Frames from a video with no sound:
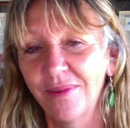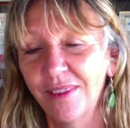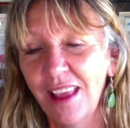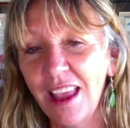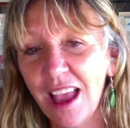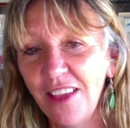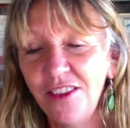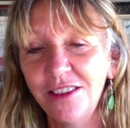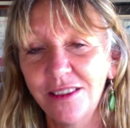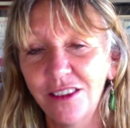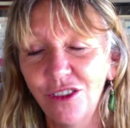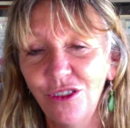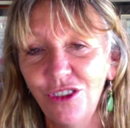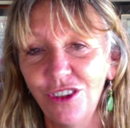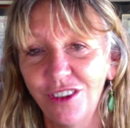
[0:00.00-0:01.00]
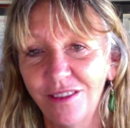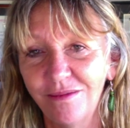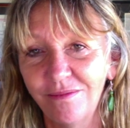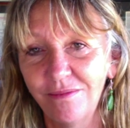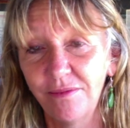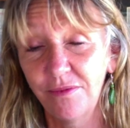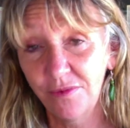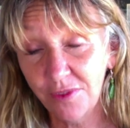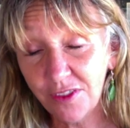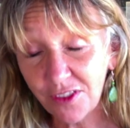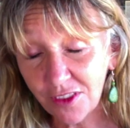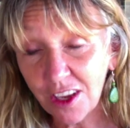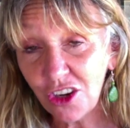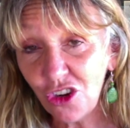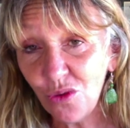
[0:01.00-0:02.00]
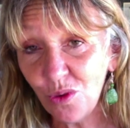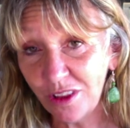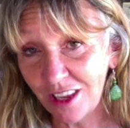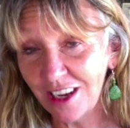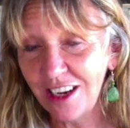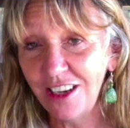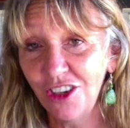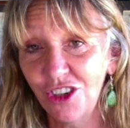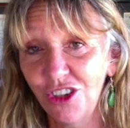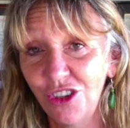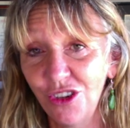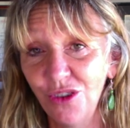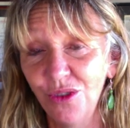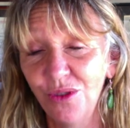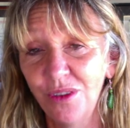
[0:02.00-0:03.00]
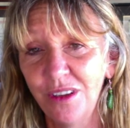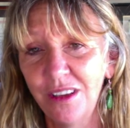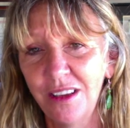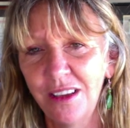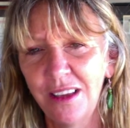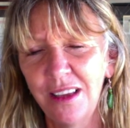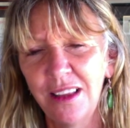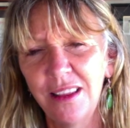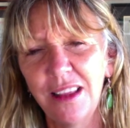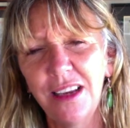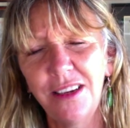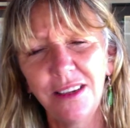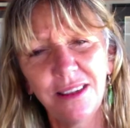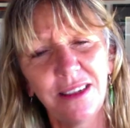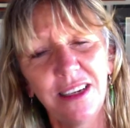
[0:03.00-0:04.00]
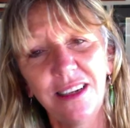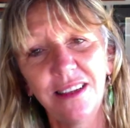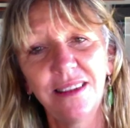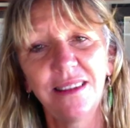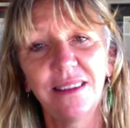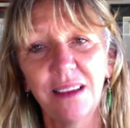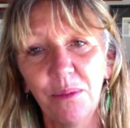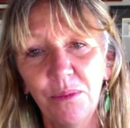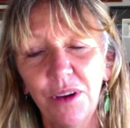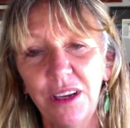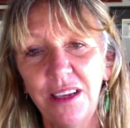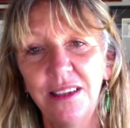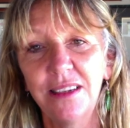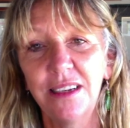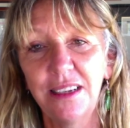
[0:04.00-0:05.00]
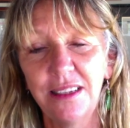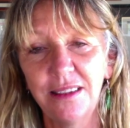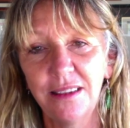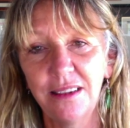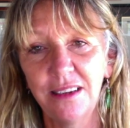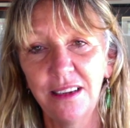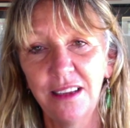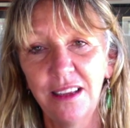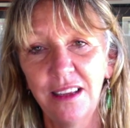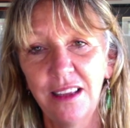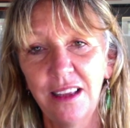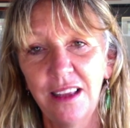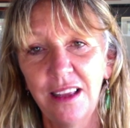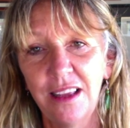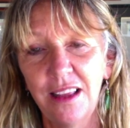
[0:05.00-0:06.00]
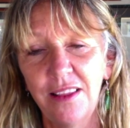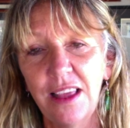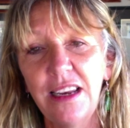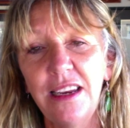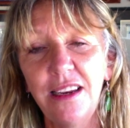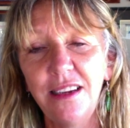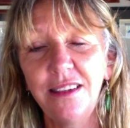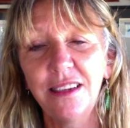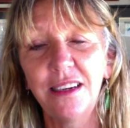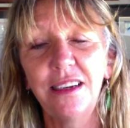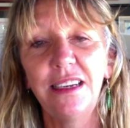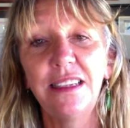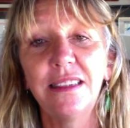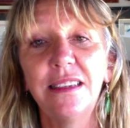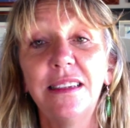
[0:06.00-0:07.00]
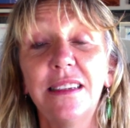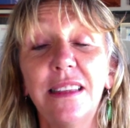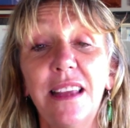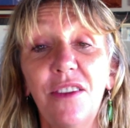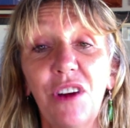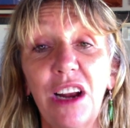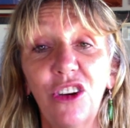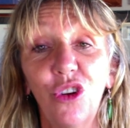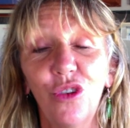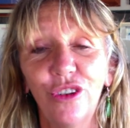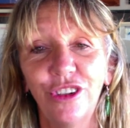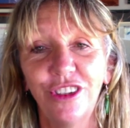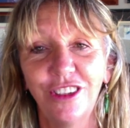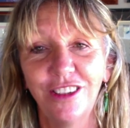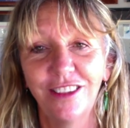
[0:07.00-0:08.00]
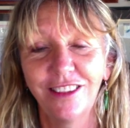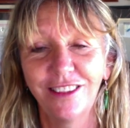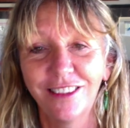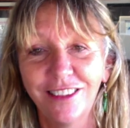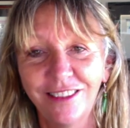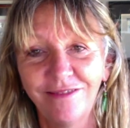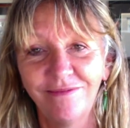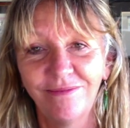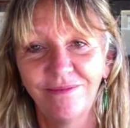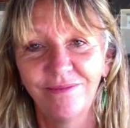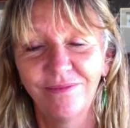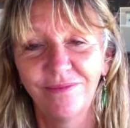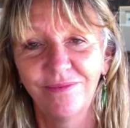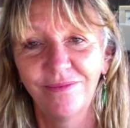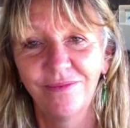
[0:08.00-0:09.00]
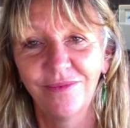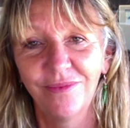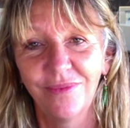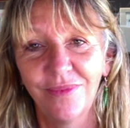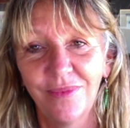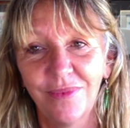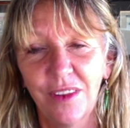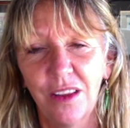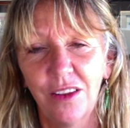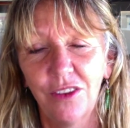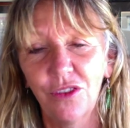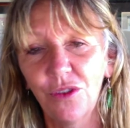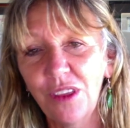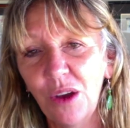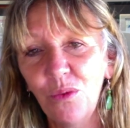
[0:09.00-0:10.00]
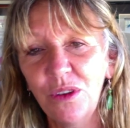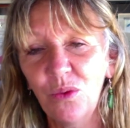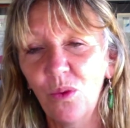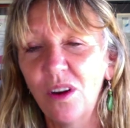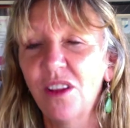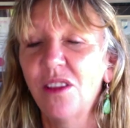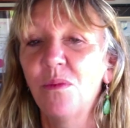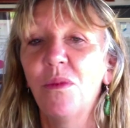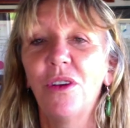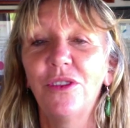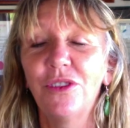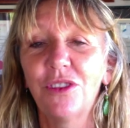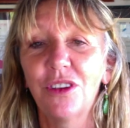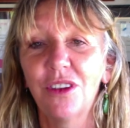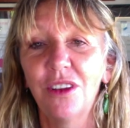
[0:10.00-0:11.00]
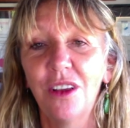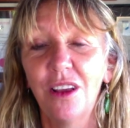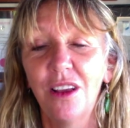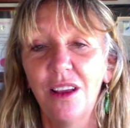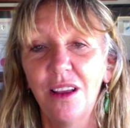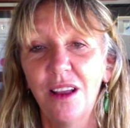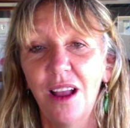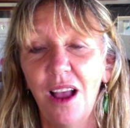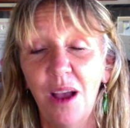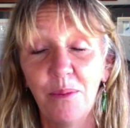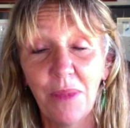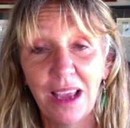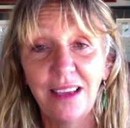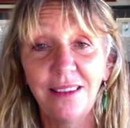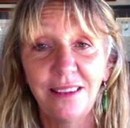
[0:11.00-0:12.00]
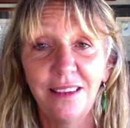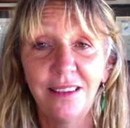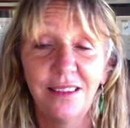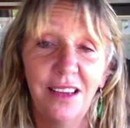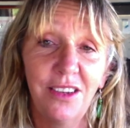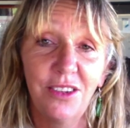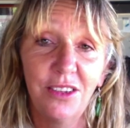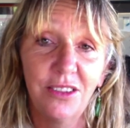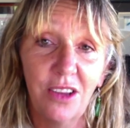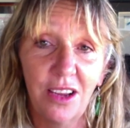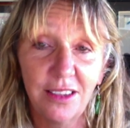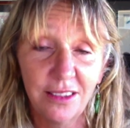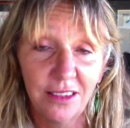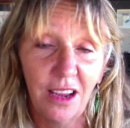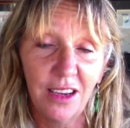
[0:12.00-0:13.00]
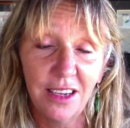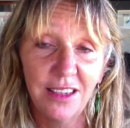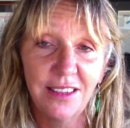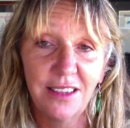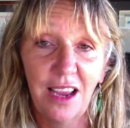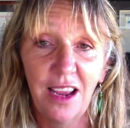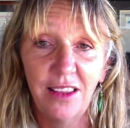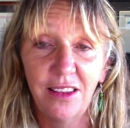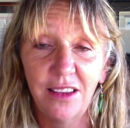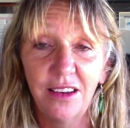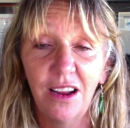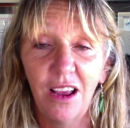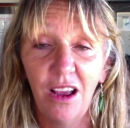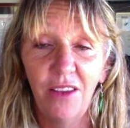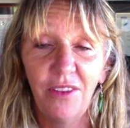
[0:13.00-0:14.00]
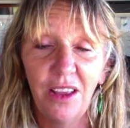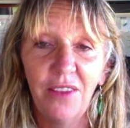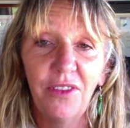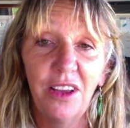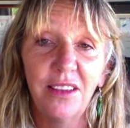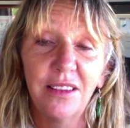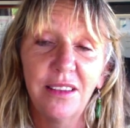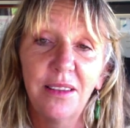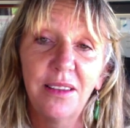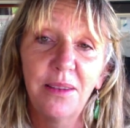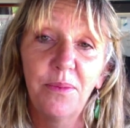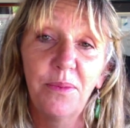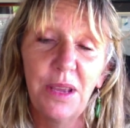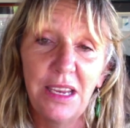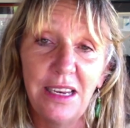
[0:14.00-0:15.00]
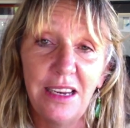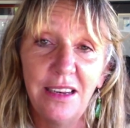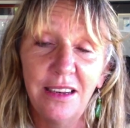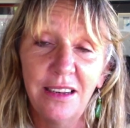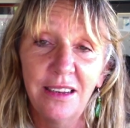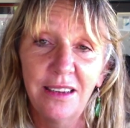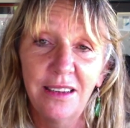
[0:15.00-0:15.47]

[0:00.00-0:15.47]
they had the solution. They knew what they needed to do. They just needed somebody to listen. They needed to listen to their unconscious. So that was one of the most amazing sessions I can say that I've ever been in.